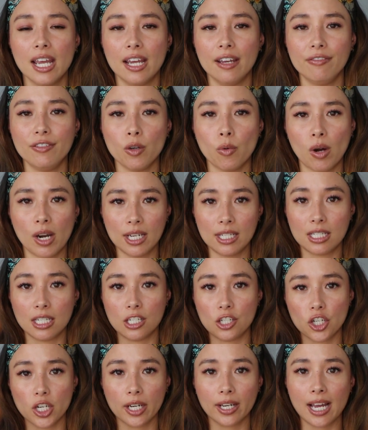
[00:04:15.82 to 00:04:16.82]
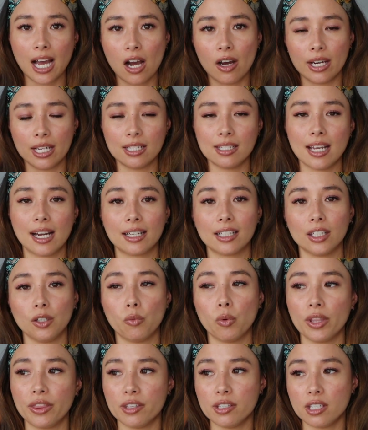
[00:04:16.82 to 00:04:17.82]
If you wanted to check out exactly
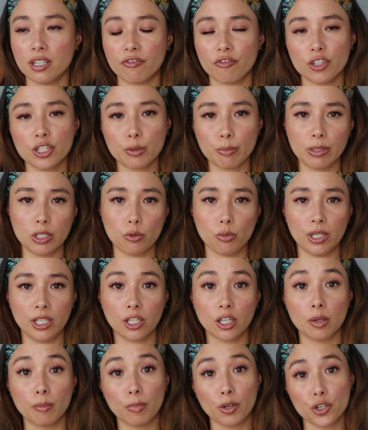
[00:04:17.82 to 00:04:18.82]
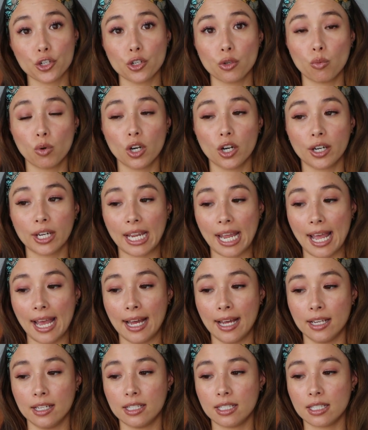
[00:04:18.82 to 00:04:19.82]
what the difference between commercial work
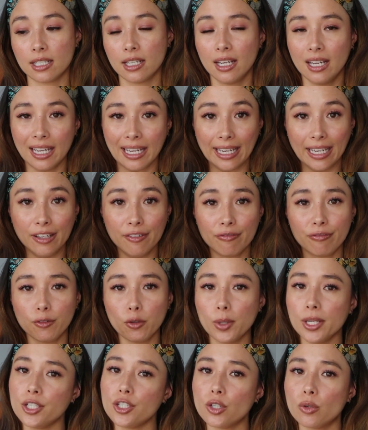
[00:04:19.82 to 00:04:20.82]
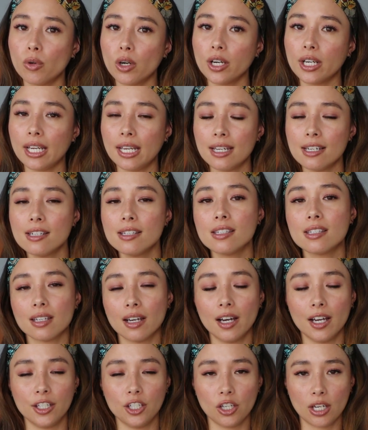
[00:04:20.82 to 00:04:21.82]
and influencer work is,
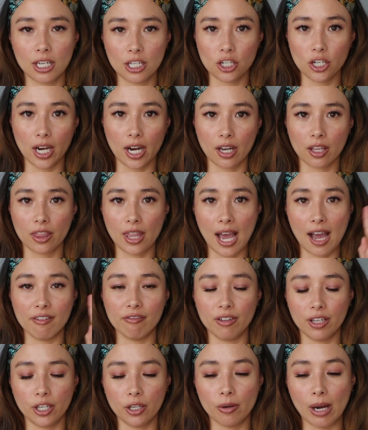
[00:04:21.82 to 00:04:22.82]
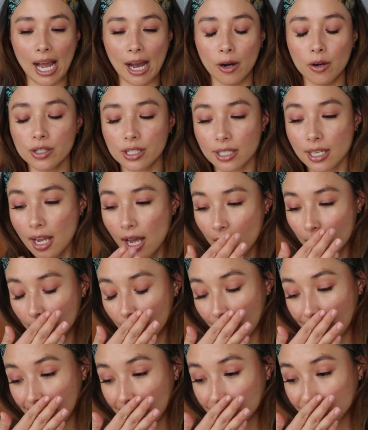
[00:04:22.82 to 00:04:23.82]
you can check that video out.
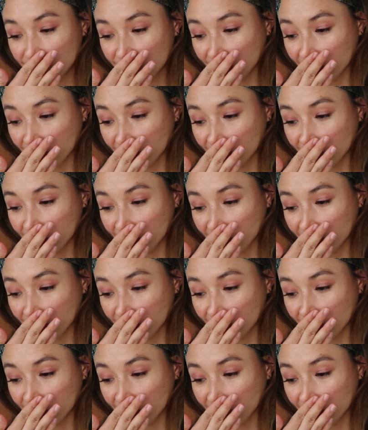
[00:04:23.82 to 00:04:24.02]
But